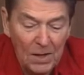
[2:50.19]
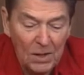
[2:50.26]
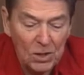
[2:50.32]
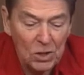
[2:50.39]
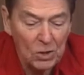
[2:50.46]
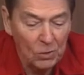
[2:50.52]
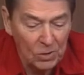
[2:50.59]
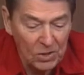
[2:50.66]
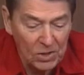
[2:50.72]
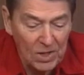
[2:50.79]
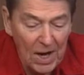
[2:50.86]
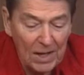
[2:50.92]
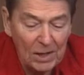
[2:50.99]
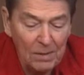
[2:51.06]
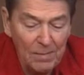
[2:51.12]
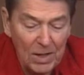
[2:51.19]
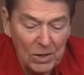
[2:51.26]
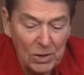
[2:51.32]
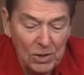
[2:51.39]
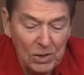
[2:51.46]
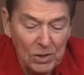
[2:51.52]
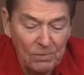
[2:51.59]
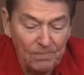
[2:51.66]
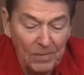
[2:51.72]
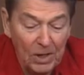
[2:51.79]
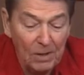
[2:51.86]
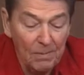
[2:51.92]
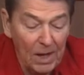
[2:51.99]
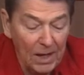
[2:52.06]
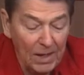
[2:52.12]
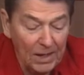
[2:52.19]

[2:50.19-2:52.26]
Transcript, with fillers: Students got the message, in many